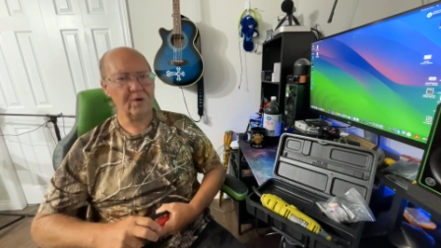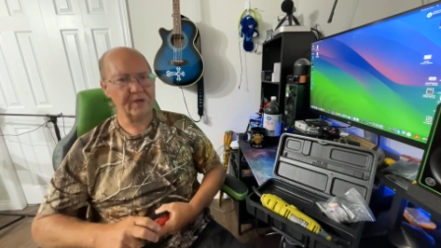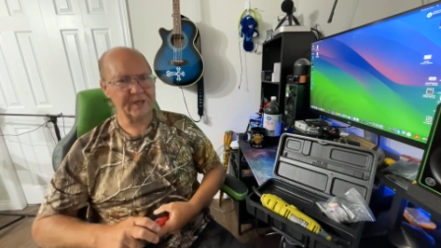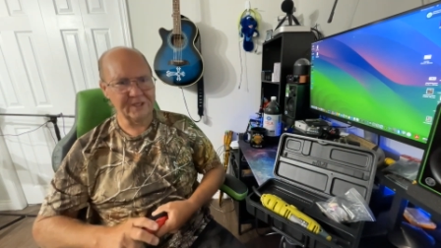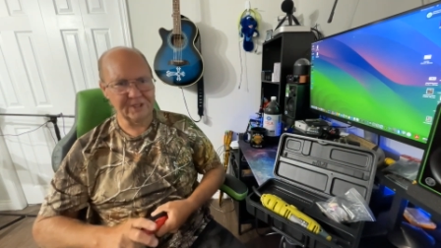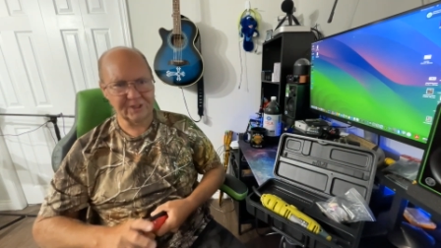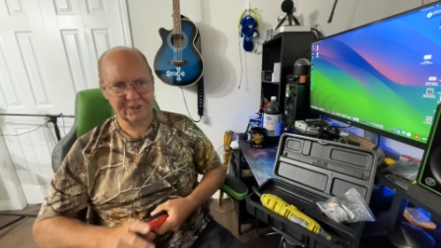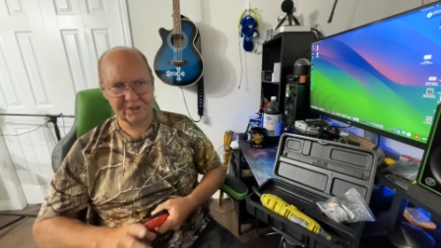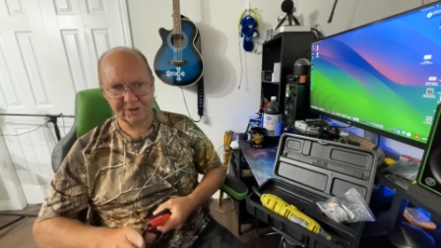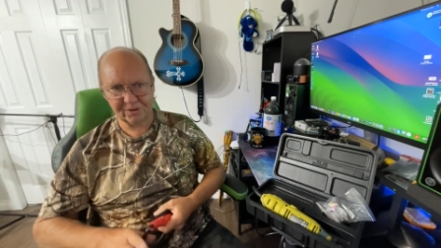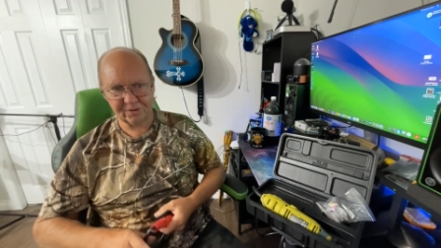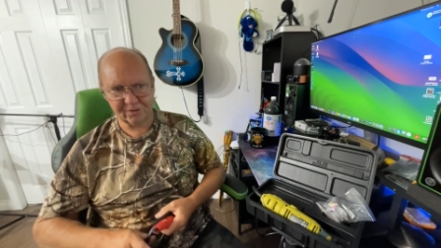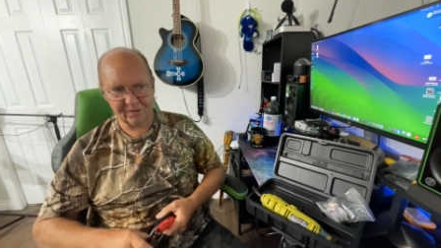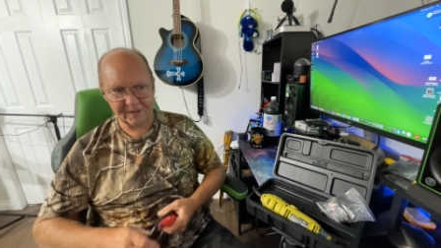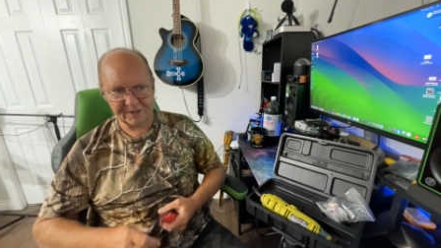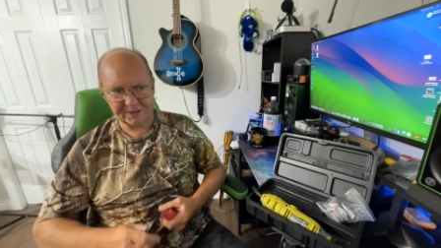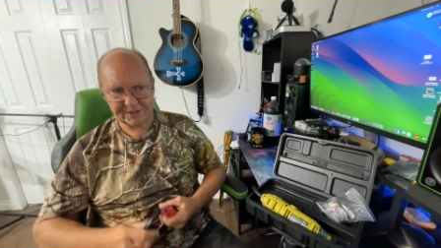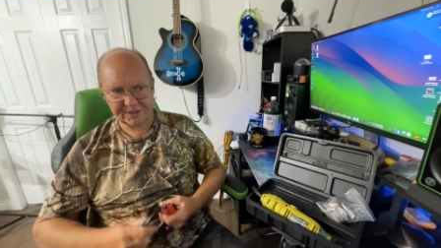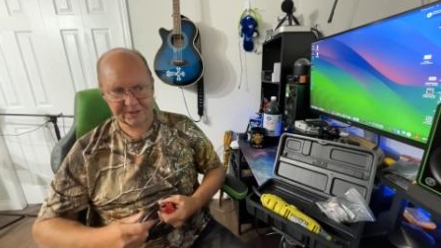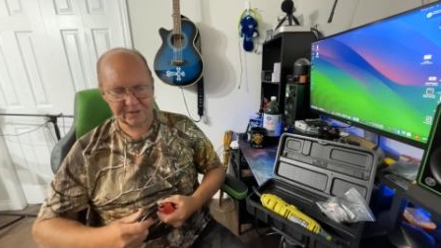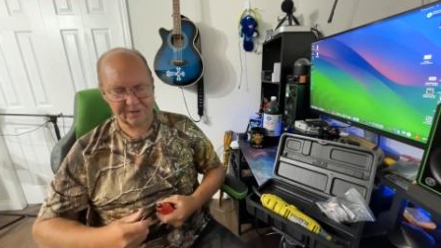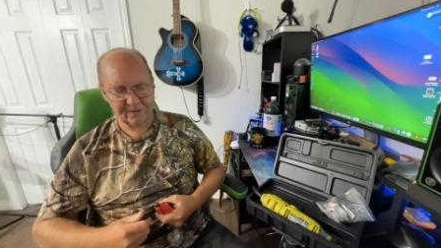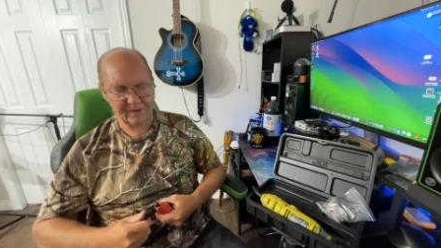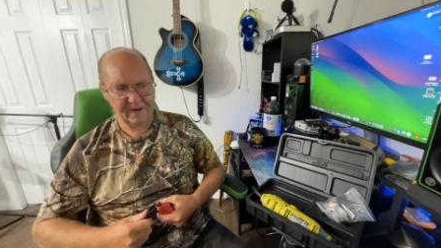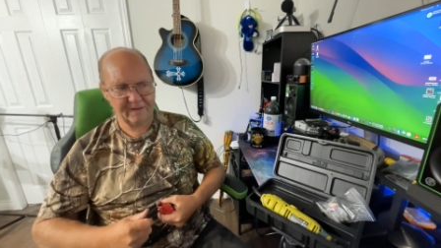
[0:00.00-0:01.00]
issue
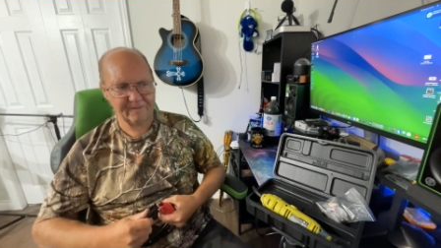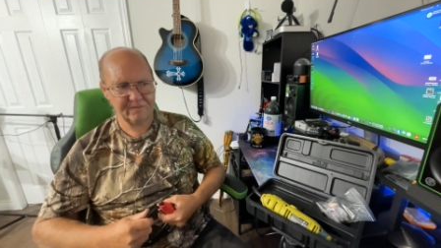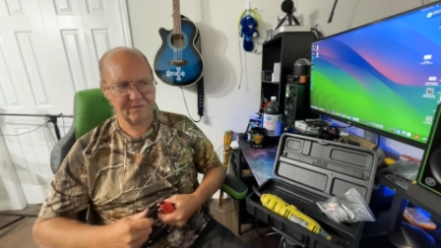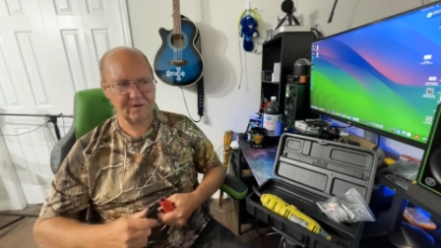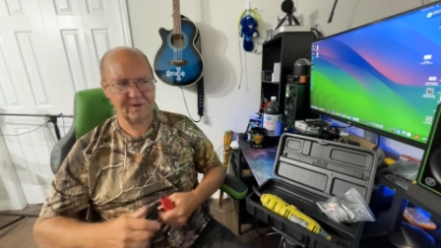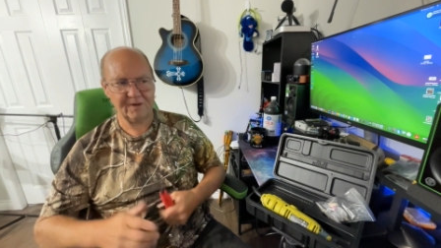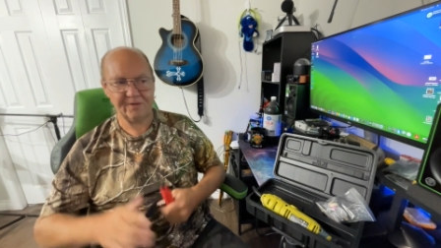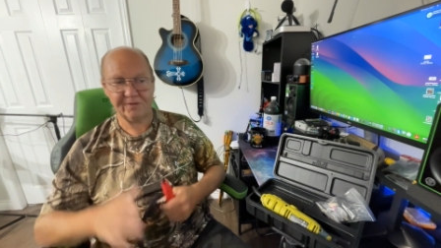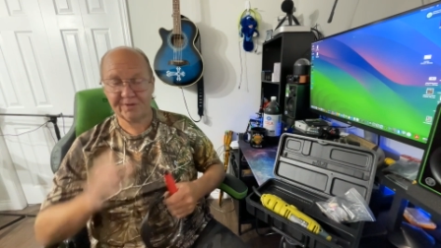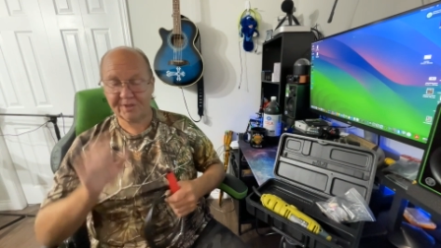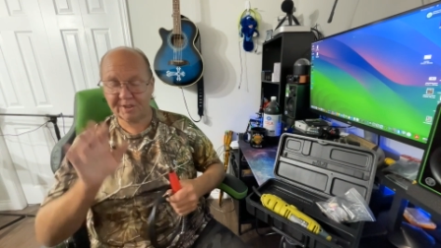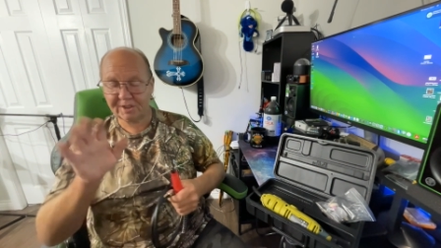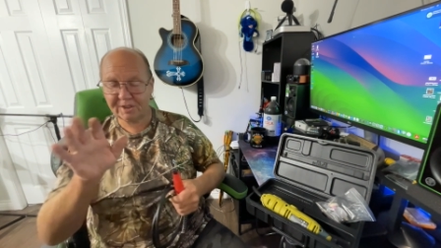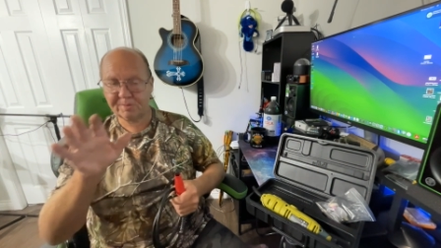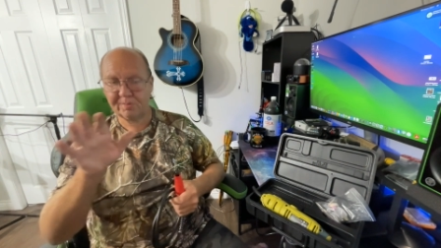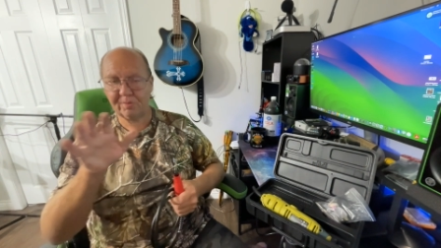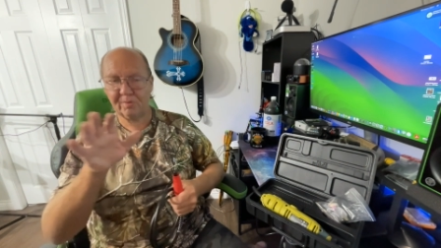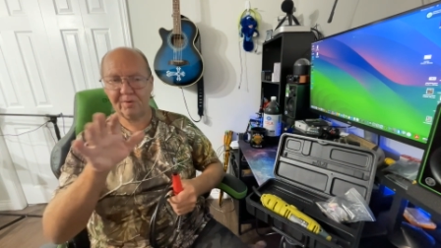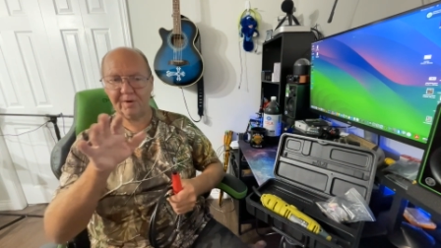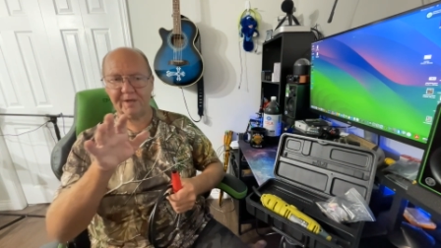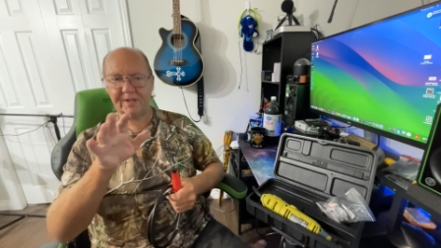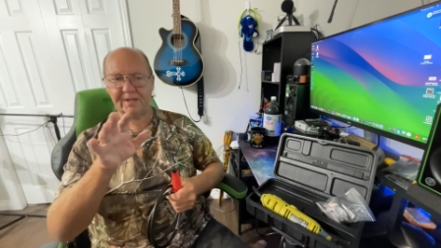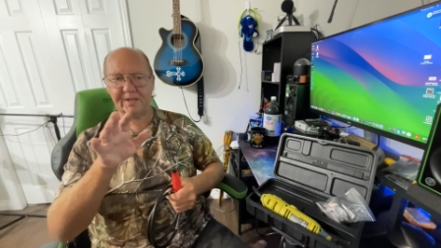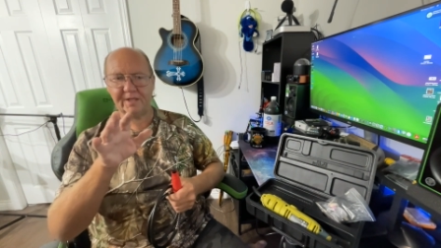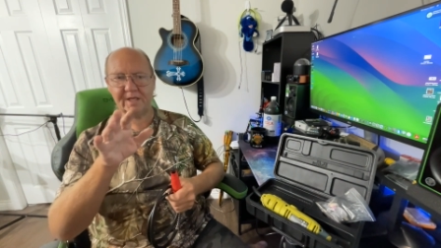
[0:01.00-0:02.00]
whatsoever at this
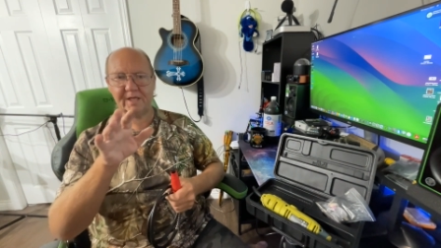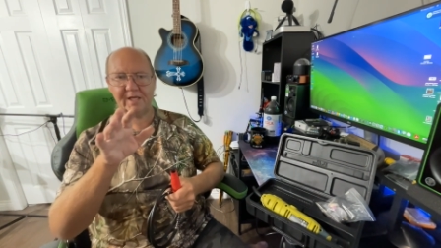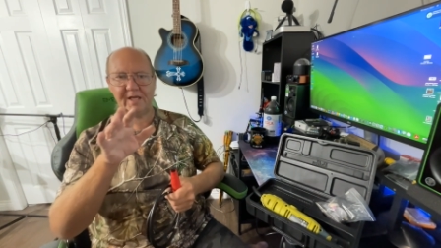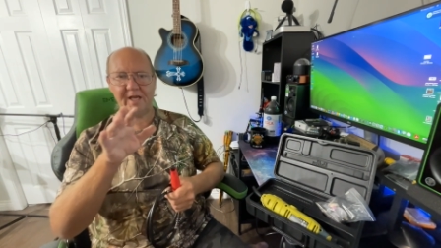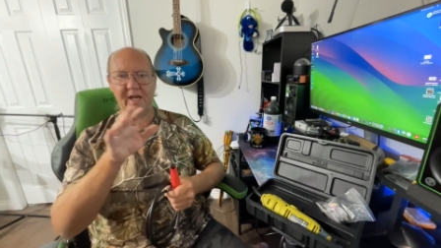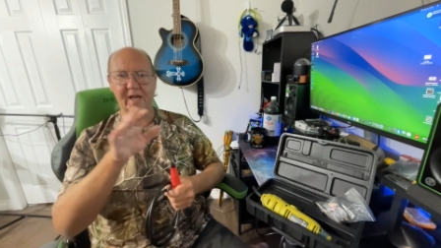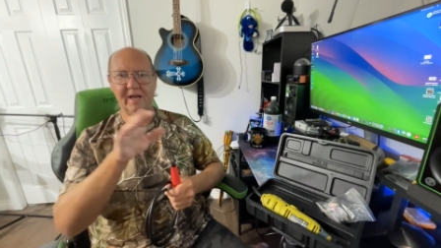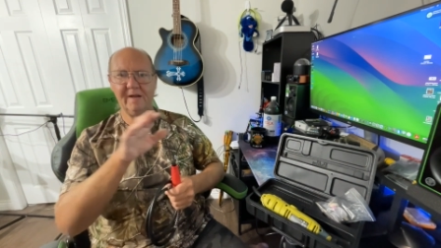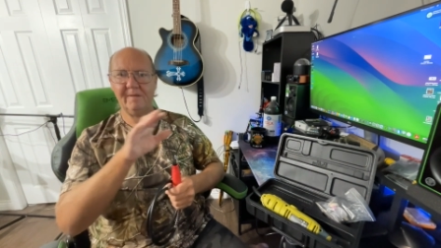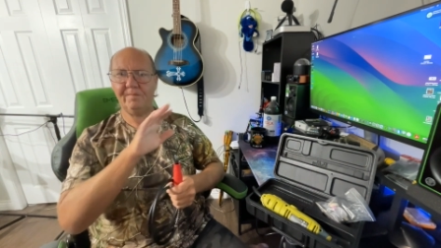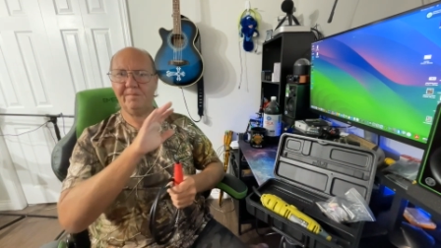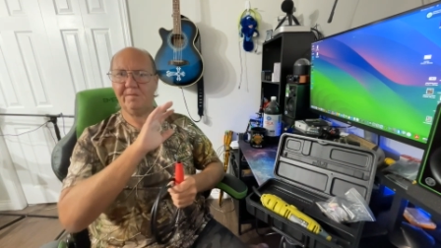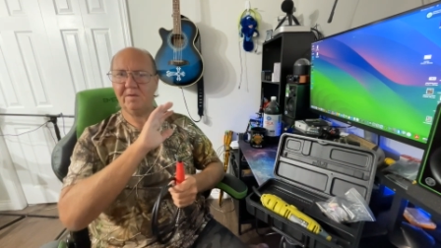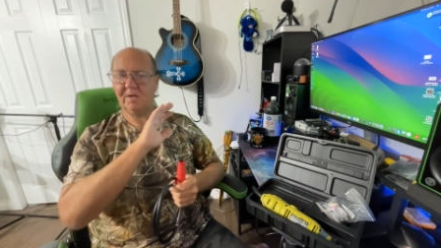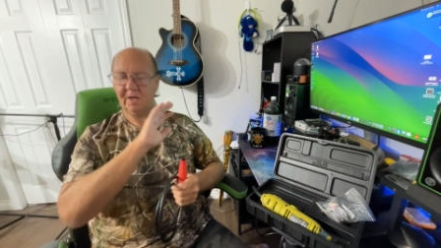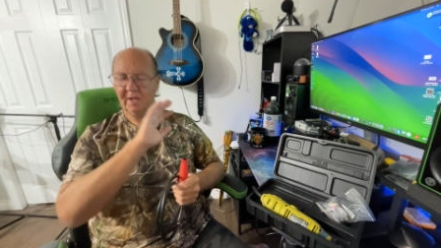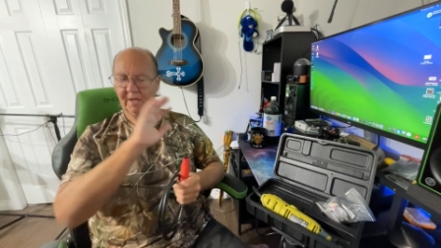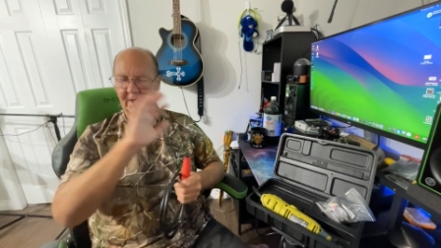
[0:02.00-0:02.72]
point in the game.